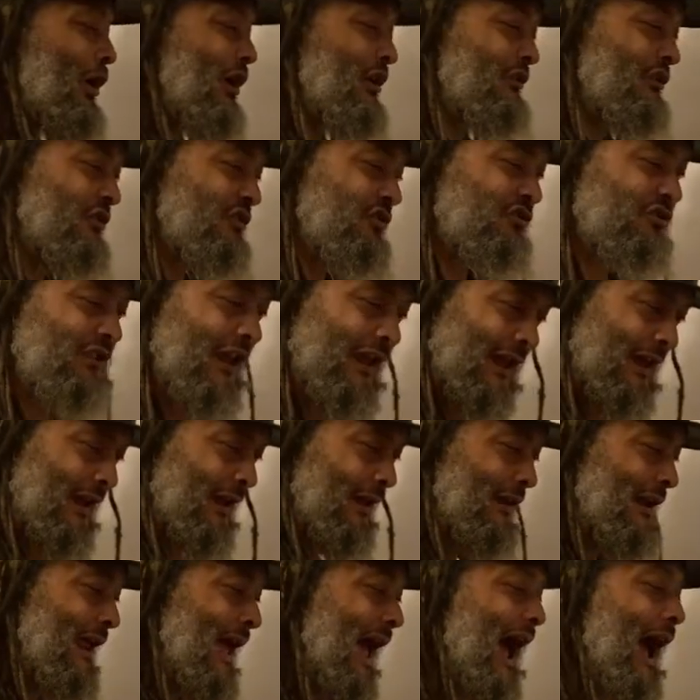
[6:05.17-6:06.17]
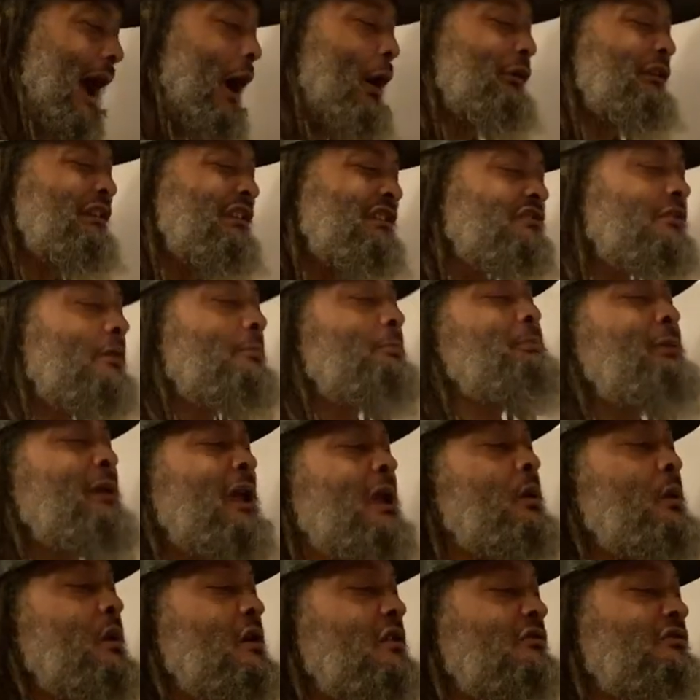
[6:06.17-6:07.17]
understand how it is
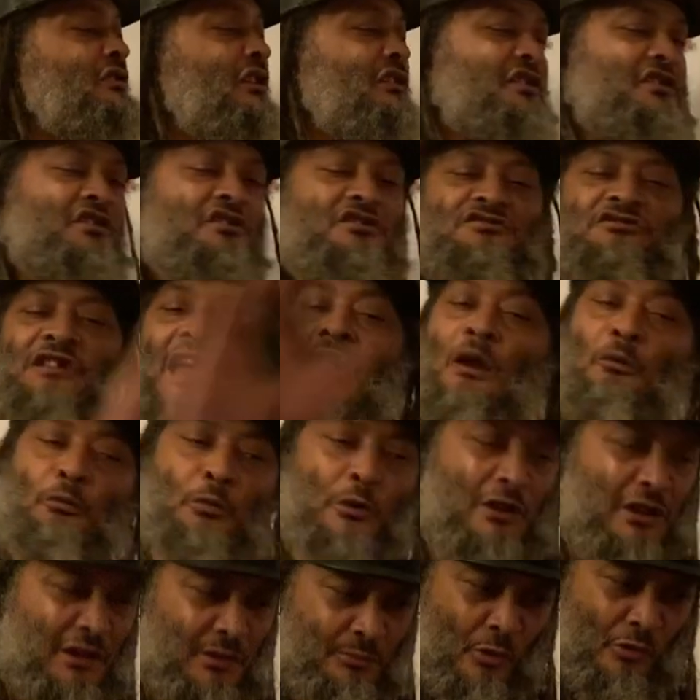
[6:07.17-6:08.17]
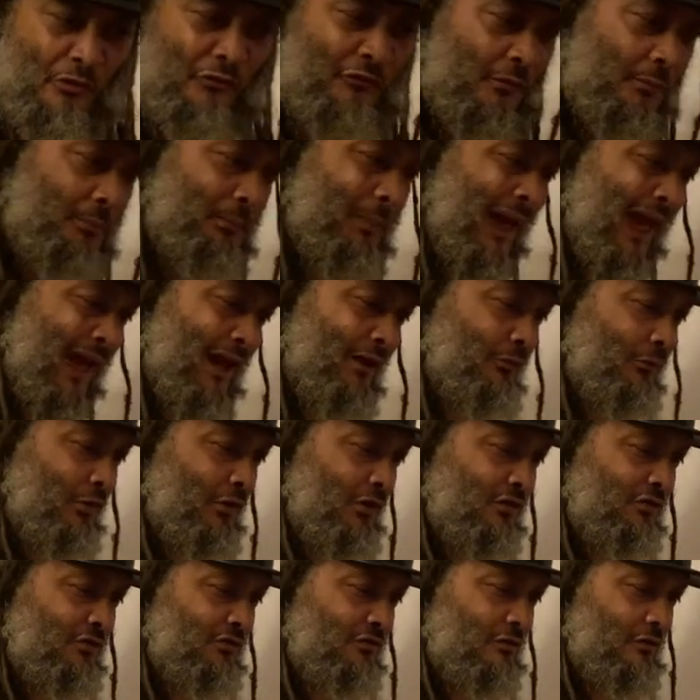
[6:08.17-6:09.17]
apparent that it is not really moving
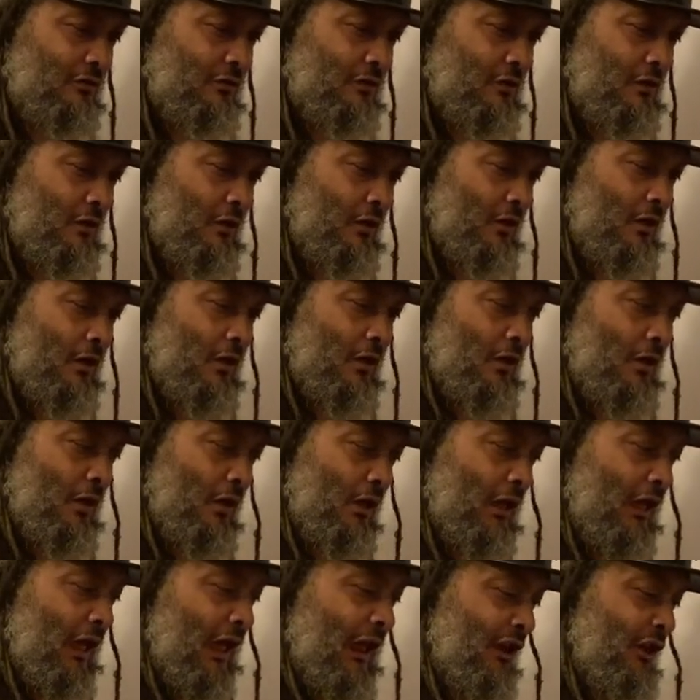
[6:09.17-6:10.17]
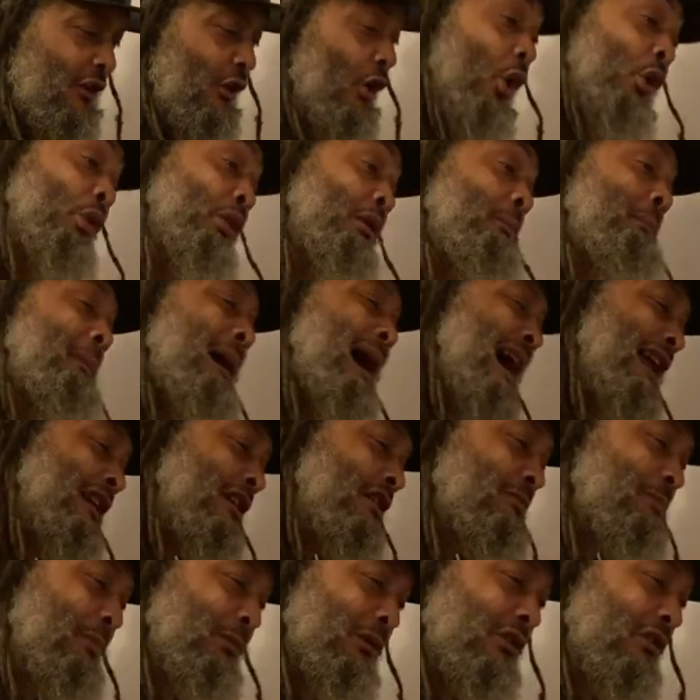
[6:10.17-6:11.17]
backward. And it only
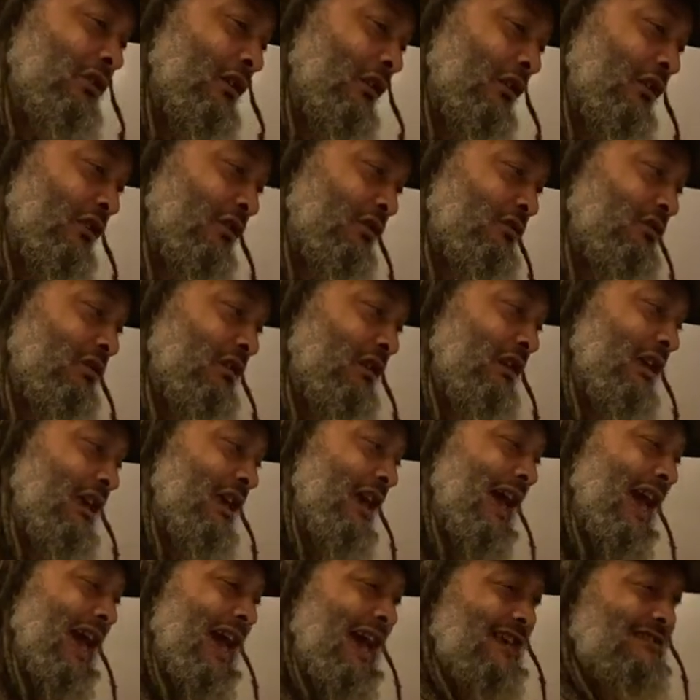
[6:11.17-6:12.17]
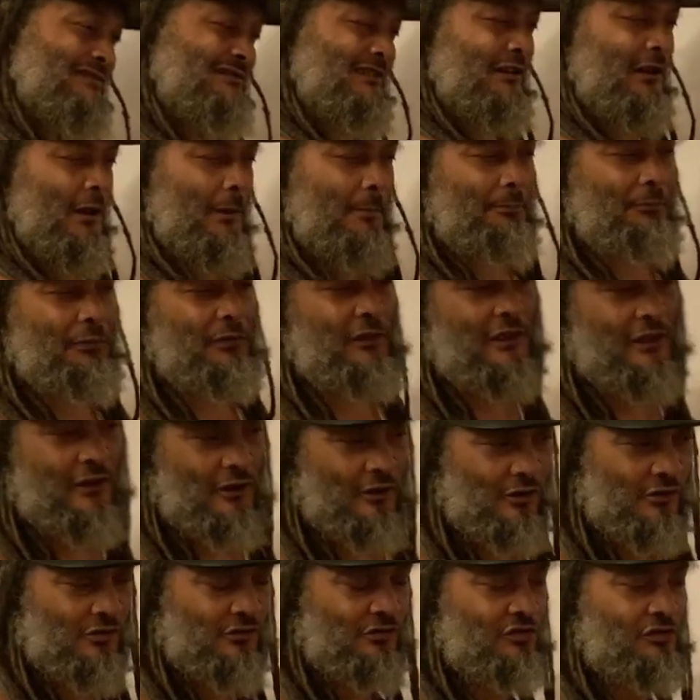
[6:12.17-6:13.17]
matters because as it
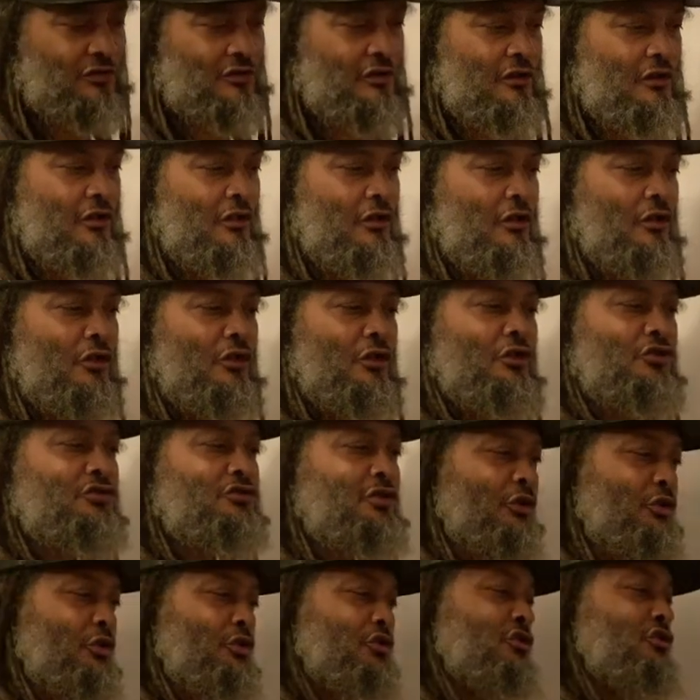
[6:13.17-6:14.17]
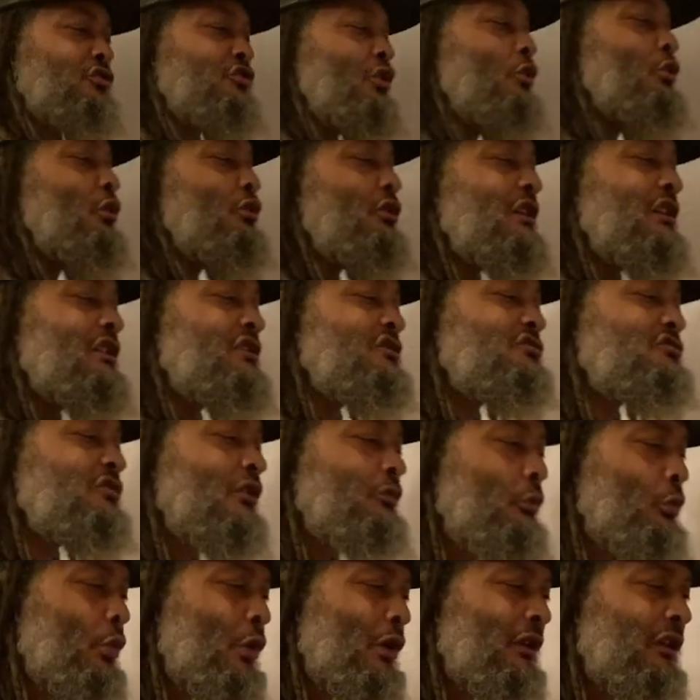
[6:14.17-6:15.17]
appears, So, so is the,
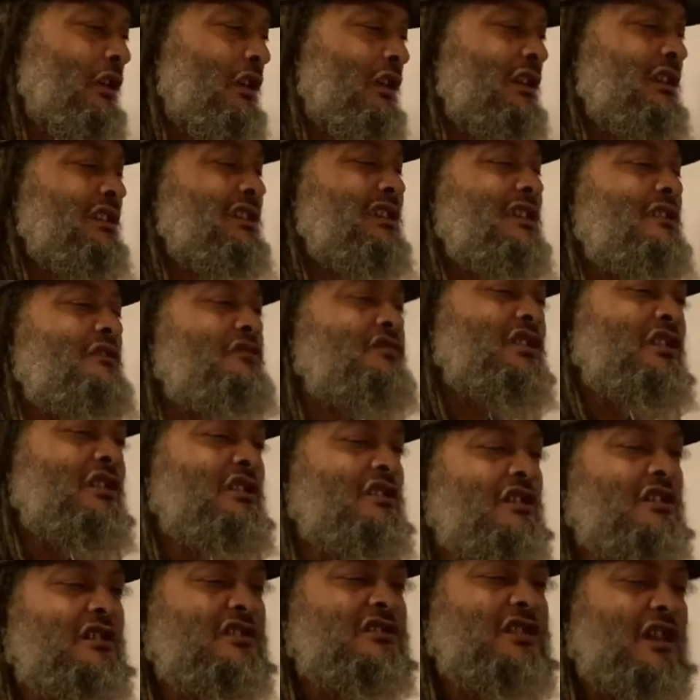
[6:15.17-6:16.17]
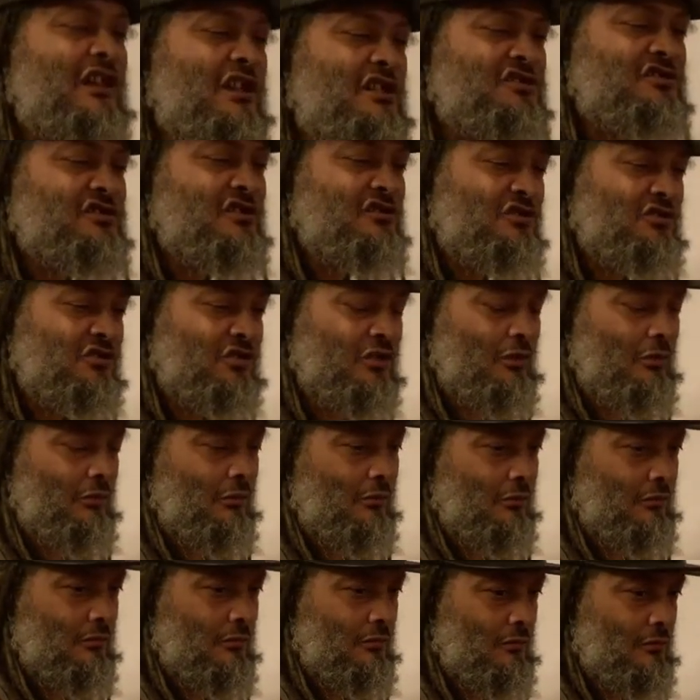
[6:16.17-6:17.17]
what it gives indication to,
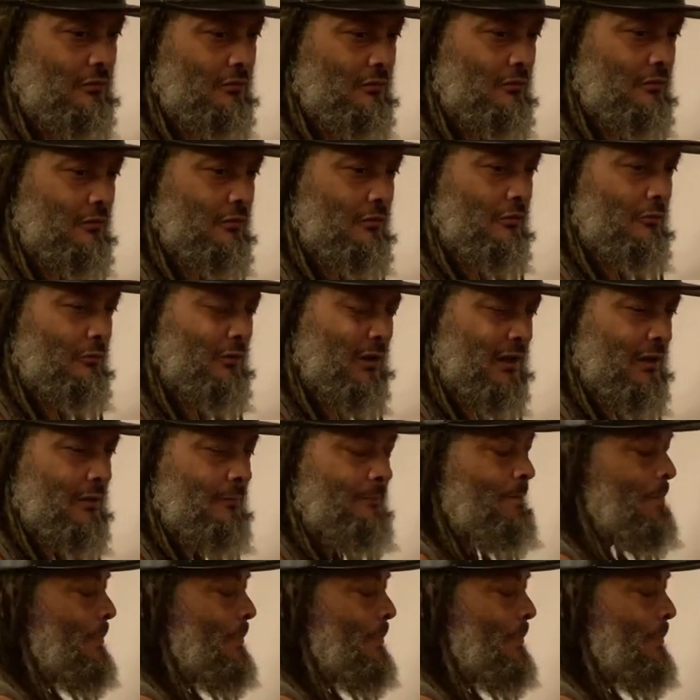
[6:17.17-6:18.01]
right?